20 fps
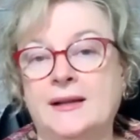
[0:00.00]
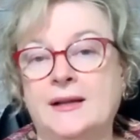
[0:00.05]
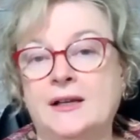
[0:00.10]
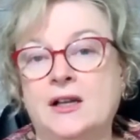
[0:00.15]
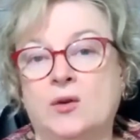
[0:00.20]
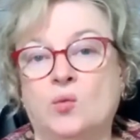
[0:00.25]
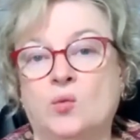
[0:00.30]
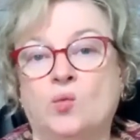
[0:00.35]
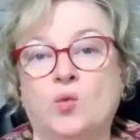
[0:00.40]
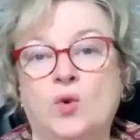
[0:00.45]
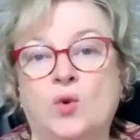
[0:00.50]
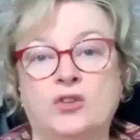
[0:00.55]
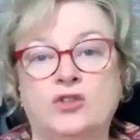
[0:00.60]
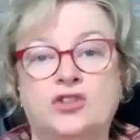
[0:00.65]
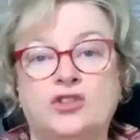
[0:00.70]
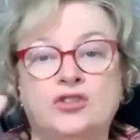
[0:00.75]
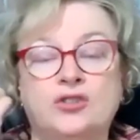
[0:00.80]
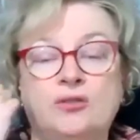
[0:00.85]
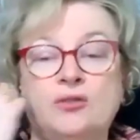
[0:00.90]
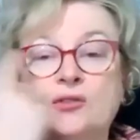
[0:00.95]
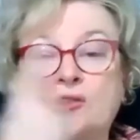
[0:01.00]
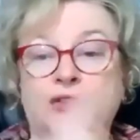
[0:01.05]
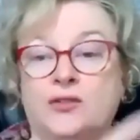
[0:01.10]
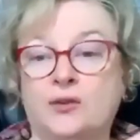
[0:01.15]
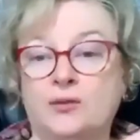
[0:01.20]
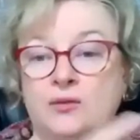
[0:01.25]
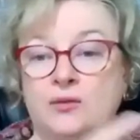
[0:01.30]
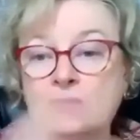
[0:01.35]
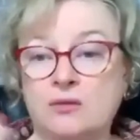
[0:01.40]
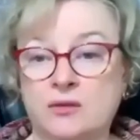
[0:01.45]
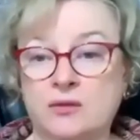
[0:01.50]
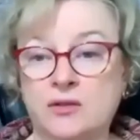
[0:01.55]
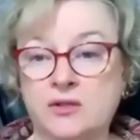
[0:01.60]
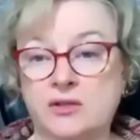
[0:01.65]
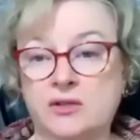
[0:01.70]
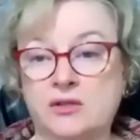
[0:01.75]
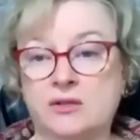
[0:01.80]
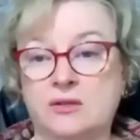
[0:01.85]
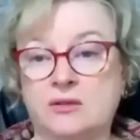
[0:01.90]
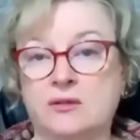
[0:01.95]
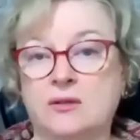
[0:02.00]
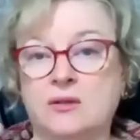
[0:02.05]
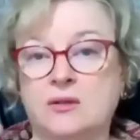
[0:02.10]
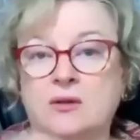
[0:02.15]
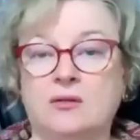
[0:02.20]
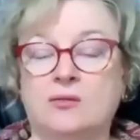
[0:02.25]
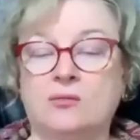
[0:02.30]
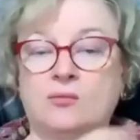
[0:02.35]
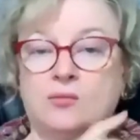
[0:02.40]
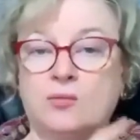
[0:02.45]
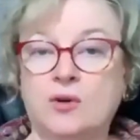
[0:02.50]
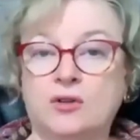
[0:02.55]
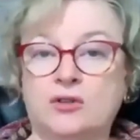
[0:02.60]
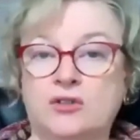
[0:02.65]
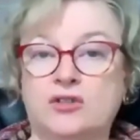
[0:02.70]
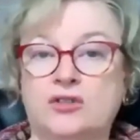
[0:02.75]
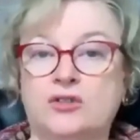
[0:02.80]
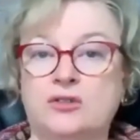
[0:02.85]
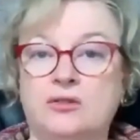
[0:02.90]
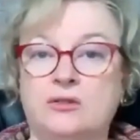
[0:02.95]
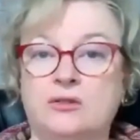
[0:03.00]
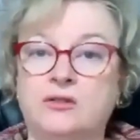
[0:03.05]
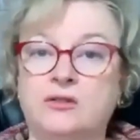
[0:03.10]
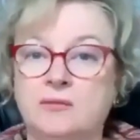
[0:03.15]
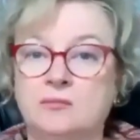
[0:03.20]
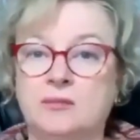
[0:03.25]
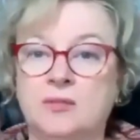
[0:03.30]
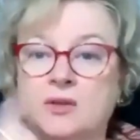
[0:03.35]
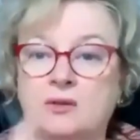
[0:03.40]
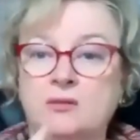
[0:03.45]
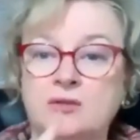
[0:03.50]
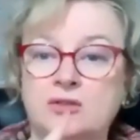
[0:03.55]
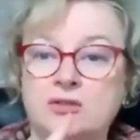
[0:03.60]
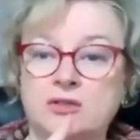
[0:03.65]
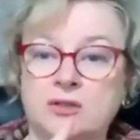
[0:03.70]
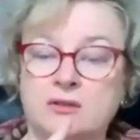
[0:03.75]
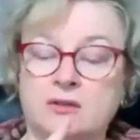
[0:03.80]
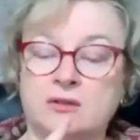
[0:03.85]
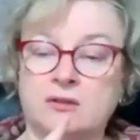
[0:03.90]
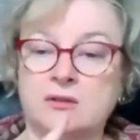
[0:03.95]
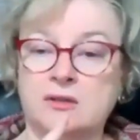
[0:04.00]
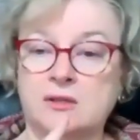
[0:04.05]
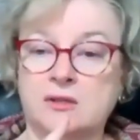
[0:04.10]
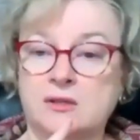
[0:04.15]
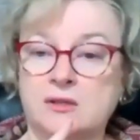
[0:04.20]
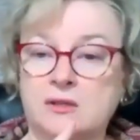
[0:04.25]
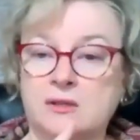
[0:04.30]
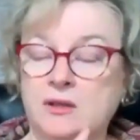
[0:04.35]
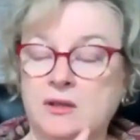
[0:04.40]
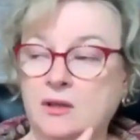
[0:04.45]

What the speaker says: What's your thoughts? What's your emotions?